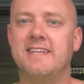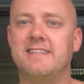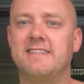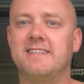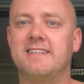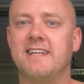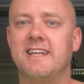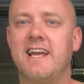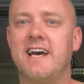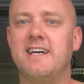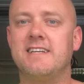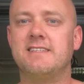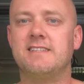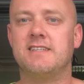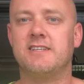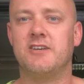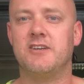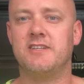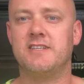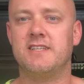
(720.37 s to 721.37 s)
the last
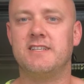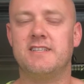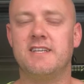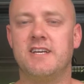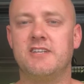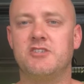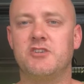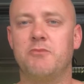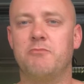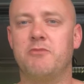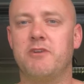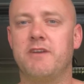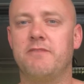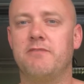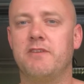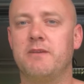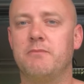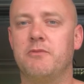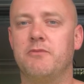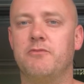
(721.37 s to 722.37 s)
thing I did touch on
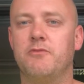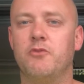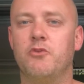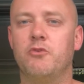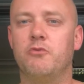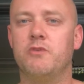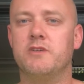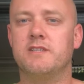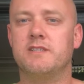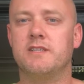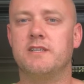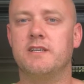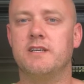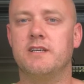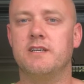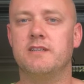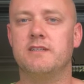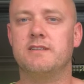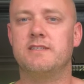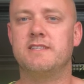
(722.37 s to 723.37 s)
briefly before was
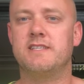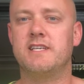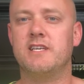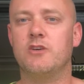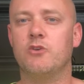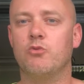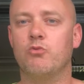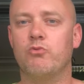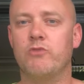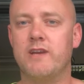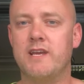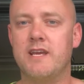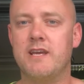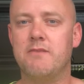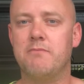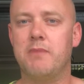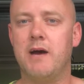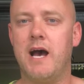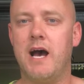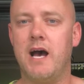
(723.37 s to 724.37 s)
a steel rear
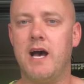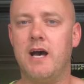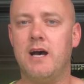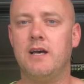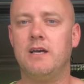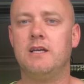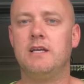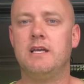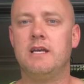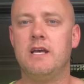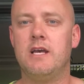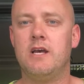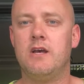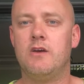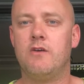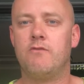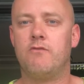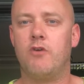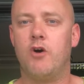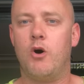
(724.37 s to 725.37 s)
bar
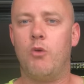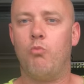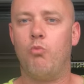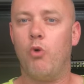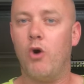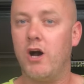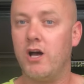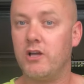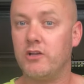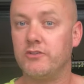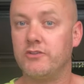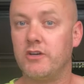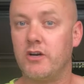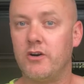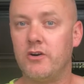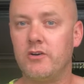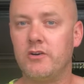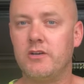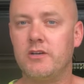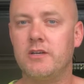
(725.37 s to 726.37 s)
from Wild
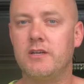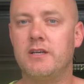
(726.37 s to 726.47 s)
Dog.